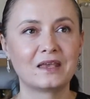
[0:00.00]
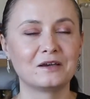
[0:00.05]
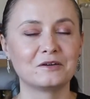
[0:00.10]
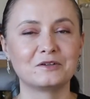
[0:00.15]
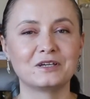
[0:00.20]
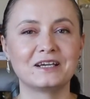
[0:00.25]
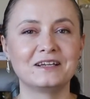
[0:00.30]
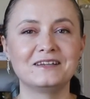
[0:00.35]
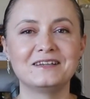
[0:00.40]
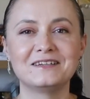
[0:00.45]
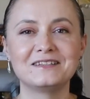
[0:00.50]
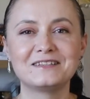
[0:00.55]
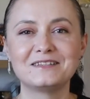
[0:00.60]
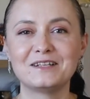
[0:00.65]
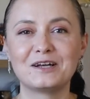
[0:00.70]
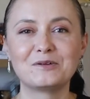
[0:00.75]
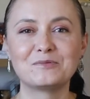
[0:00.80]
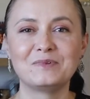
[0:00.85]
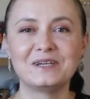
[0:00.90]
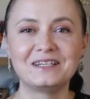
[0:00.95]
Okay, let's
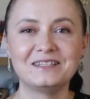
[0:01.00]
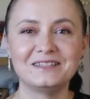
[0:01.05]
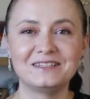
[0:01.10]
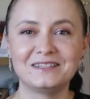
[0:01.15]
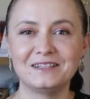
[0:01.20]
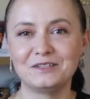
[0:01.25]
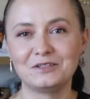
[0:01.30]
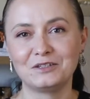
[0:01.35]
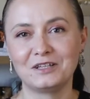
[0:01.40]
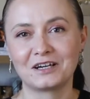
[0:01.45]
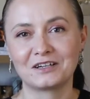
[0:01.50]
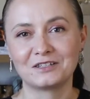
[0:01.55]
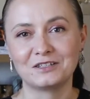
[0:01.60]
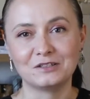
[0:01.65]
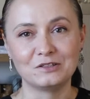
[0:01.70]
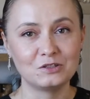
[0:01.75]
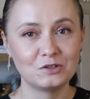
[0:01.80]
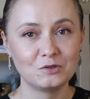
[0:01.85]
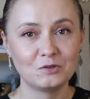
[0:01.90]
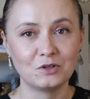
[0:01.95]
not make this
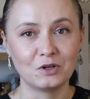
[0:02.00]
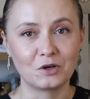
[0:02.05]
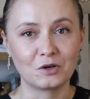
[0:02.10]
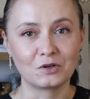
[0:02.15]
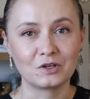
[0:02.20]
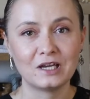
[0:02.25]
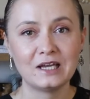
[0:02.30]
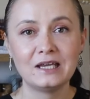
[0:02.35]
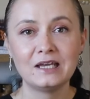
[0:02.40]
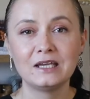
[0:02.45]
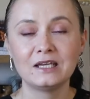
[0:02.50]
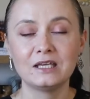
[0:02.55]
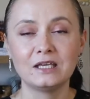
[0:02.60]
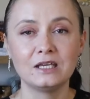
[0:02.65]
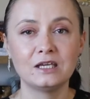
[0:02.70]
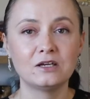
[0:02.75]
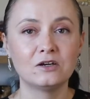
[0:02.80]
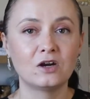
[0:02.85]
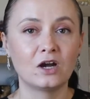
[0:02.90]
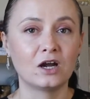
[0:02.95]
introduction too long.
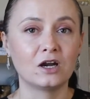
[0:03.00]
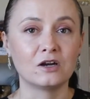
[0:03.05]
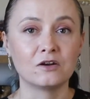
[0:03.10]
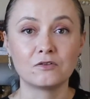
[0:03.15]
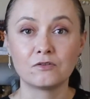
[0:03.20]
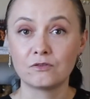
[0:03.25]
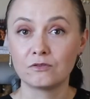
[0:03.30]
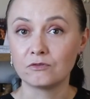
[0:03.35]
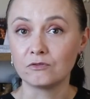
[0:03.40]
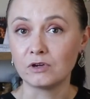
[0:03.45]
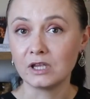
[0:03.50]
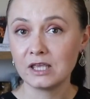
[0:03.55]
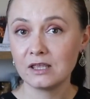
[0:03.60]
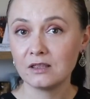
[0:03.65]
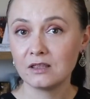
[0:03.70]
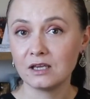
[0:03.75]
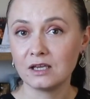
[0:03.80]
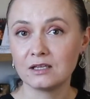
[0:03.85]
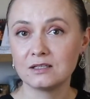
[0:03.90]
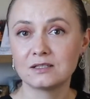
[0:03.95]
Here are three
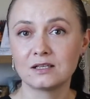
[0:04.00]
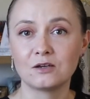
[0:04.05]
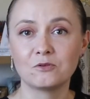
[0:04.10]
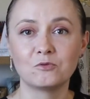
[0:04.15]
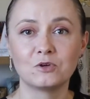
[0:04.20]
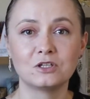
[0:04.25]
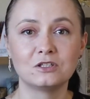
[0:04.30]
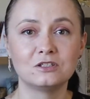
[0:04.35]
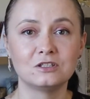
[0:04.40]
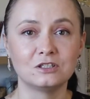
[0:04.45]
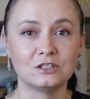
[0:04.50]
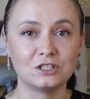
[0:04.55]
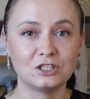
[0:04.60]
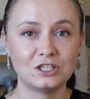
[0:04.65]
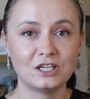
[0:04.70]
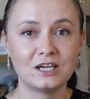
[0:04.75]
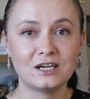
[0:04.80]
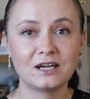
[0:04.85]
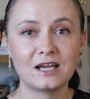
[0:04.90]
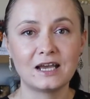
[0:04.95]
things I want to
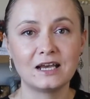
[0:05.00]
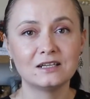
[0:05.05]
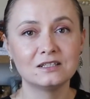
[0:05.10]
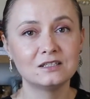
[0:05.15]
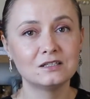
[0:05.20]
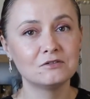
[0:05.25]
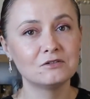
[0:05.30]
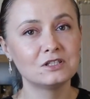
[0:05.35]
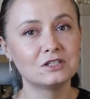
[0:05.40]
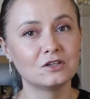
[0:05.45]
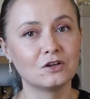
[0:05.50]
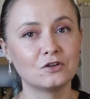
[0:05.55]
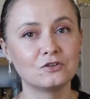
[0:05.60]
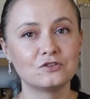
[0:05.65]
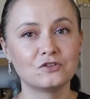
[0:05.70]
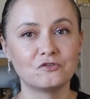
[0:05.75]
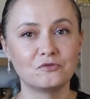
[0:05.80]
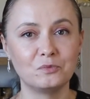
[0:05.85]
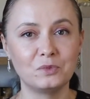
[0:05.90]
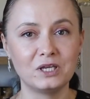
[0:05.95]
share as a
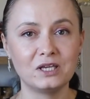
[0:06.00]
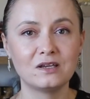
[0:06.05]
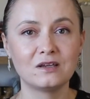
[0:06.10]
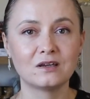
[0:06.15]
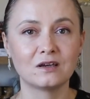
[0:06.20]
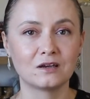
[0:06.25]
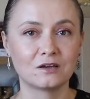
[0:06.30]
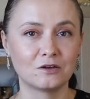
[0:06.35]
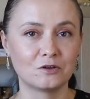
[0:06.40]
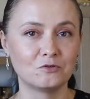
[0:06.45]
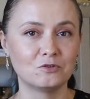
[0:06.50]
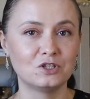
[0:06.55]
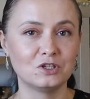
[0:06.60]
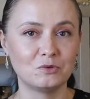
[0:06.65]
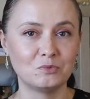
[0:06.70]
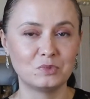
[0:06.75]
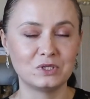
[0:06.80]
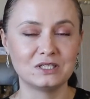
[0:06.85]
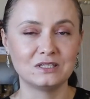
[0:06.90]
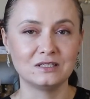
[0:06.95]
result of being a
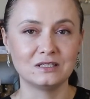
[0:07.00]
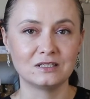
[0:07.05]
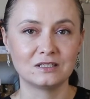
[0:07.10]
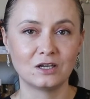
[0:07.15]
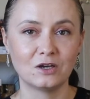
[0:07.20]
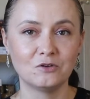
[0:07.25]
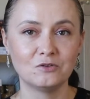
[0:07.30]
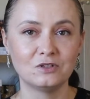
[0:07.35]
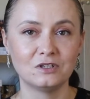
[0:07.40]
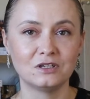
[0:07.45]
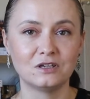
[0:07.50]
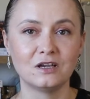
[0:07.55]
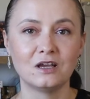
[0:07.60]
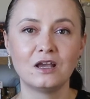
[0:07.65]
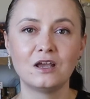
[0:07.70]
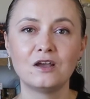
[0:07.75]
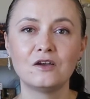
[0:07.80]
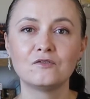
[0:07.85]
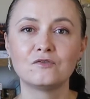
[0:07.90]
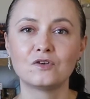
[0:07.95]
coaching business owner
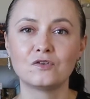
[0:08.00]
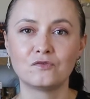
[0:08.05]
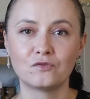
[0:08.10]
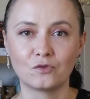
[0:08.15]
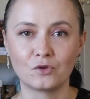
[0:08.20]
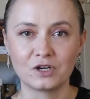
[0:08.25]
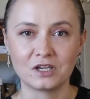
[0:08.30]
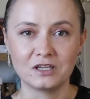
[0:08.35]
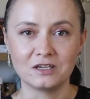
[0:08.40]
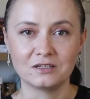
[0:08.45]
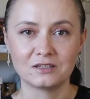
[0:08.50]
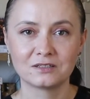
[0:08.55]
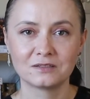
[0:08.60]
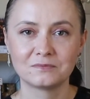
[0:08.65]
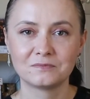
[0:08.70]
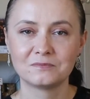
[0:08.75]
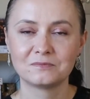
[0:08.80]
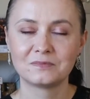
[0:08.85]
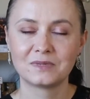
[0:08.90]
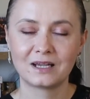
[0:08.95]
for four years.
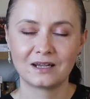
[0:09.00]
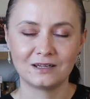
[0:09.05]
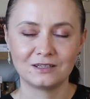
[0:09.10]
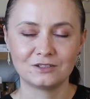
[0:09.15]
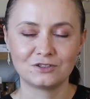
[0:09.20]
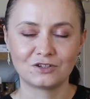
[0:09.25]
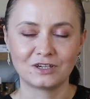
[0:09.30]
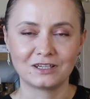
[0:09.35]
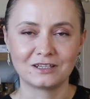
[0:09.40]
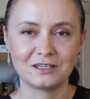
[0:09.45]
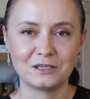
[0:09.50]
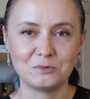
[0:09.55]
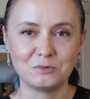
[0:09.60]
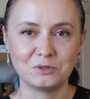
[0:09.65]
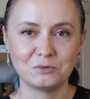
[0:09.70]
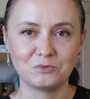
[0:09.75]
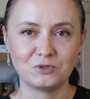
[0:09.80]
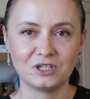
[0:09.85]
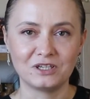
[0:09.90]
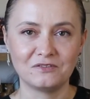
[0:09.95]
I'll try and keep
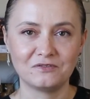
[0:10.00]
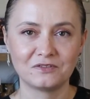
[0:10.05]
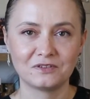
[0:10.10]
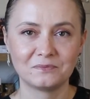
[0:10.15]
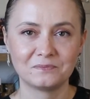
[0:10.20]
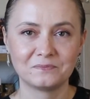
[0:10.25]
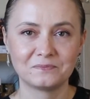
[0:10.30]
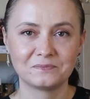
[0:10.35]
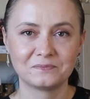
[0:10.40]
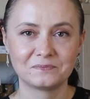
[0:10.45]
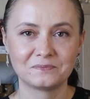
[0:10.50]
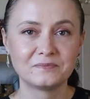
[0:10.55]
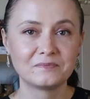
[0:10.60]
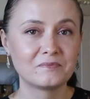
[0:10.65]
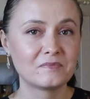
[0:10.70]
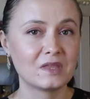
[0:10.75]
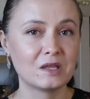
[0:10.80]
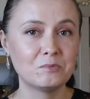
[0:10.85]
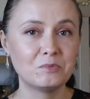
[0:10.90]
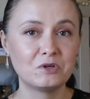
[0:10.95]
it brief.
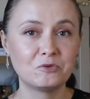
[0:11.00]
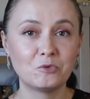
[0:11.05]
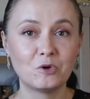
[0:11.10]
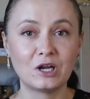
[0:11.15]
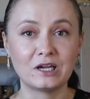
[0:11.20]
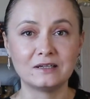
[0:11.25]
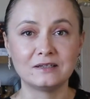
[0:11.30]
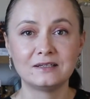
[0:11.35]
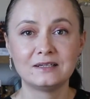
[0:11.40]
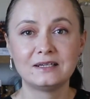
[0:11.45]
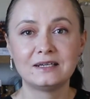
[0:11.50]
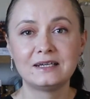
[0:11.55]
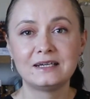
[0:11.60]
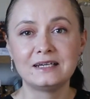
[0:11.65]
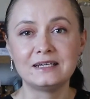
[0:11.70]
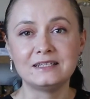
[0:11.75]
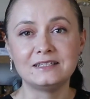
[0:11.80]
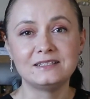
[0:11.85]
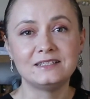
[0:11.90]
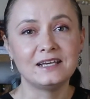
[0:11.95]
Number one,
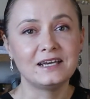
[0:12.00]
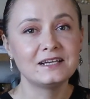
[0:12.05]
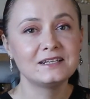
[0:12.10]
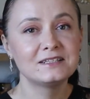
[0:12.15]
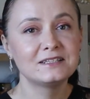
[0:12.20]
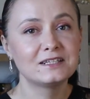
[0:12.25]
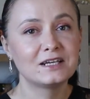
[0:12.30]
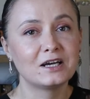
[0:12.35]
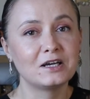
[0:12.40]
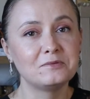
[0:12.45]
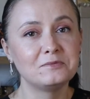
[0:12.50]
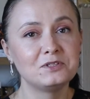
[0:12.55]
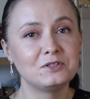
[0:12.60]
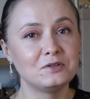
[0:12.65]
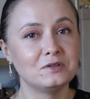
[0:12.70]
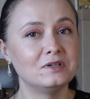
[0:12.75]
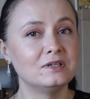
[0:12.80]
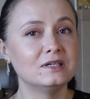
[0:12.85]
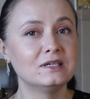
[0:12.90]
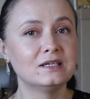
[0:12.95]
it takes time
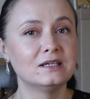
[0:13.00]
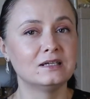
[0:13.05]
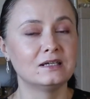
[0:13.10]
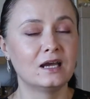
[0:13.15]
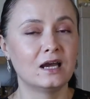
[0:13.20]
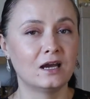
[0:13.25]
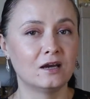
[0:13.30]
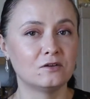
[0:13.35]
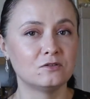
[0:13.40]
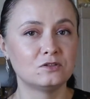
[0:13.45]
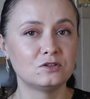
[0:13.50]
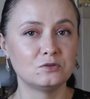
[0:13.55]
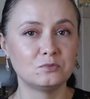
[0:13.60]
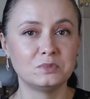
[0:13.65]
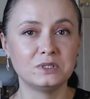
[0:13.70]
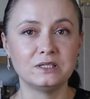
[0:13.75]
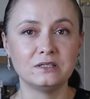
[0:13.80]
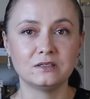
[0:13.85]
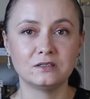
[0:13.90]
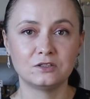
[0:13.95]
to learn how to
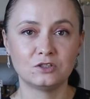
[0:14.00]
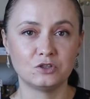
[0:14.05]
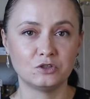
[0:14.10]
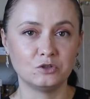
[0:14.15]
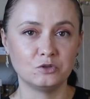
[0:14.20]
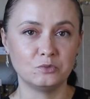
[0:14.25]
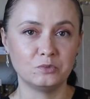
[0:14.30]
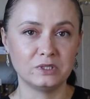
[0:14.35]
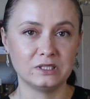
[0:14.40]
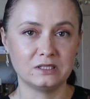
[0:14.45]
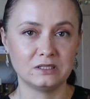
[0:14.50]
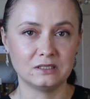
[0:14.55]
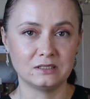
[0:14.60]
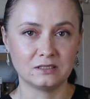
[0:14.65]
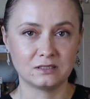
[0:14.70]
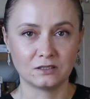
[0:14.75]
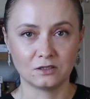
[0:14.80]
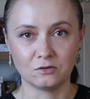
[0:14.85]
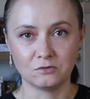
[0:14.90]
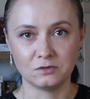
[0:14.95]
be a true
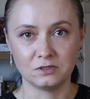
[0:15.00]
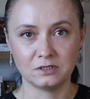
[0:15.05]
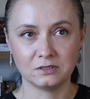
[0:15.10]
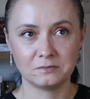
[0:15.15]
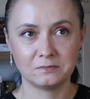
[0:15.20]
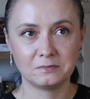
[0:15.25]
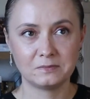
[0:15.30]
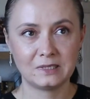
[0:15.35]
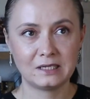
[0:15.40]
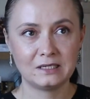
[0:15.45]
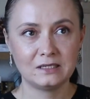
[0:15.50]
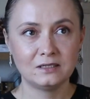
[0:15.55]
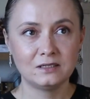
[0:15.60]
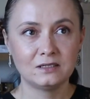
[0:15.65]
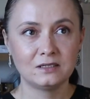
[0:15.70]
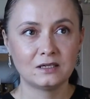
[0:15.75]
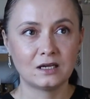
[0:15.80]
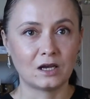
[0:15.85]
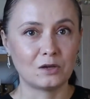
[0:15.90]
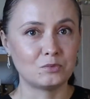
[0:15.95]
business owner.
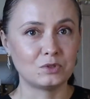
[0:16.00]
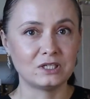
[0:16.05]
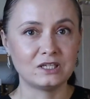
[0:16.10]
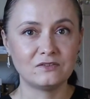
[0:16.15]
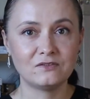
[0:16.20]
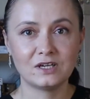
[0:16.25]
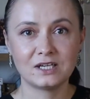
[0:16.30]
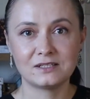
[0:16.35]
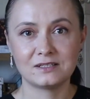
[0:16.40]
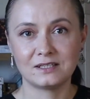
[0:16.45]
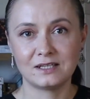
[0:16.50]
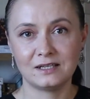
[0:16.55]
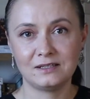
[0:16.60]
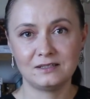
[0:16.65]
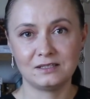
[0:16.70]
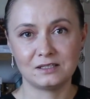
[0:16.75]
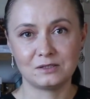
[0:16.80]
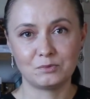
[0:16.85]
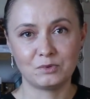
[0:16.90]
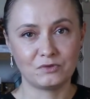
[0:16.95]
I believe I
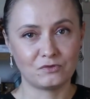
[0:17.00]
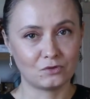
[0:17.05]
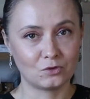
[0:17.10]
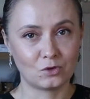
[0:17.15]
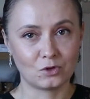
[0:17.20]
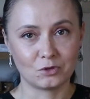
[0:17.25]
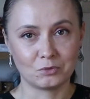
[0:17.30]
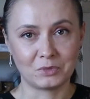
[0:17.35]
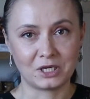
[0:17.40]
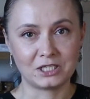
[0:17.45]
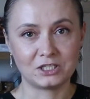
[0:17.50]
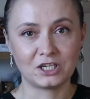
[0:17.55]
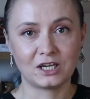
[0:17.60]
said this before on my